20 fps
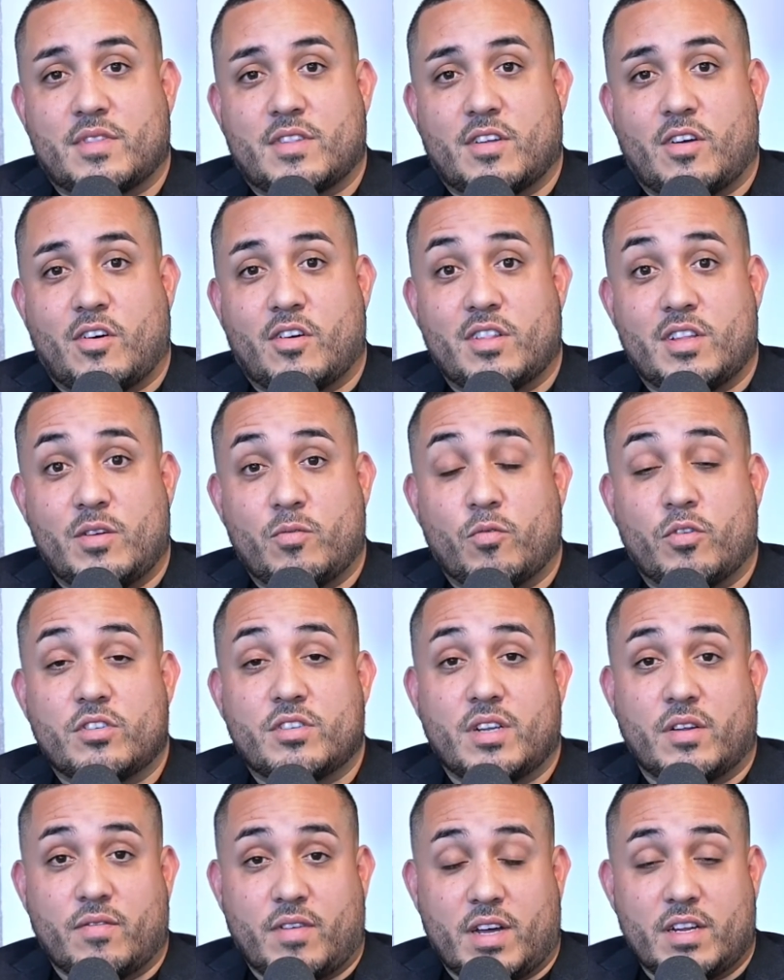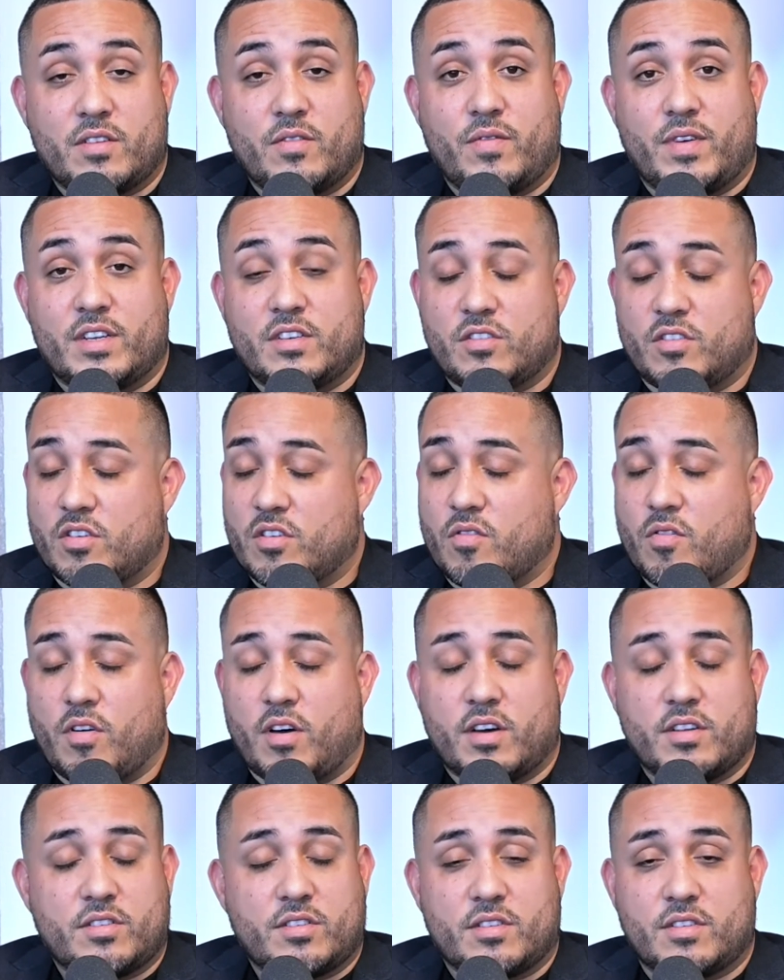All the Word Save Lives events are
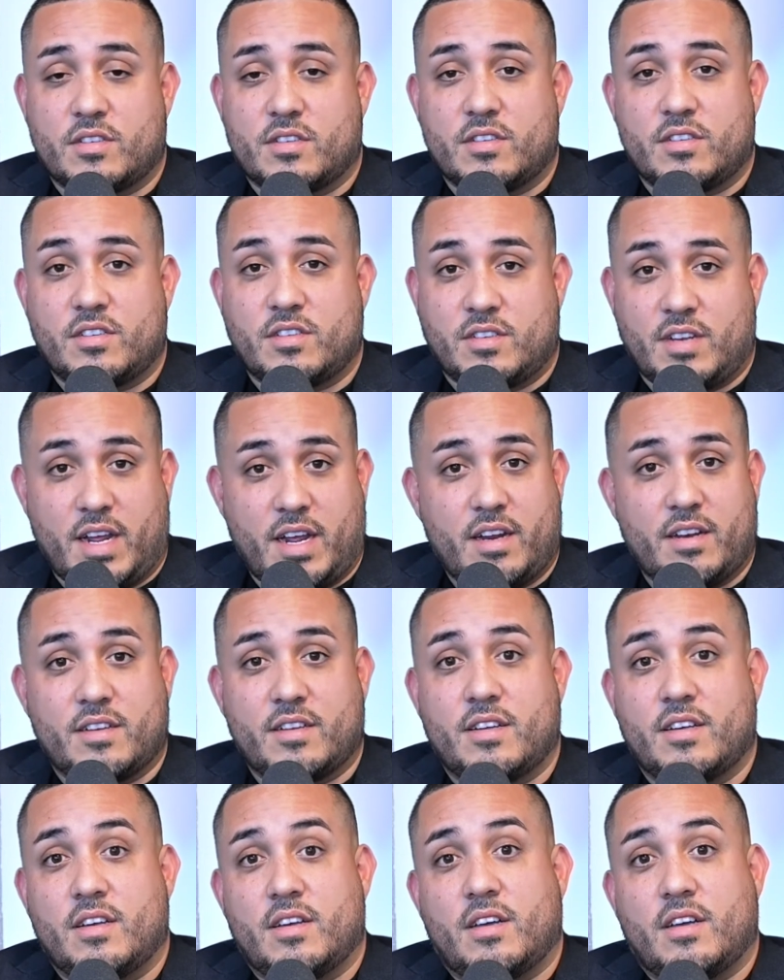across the state.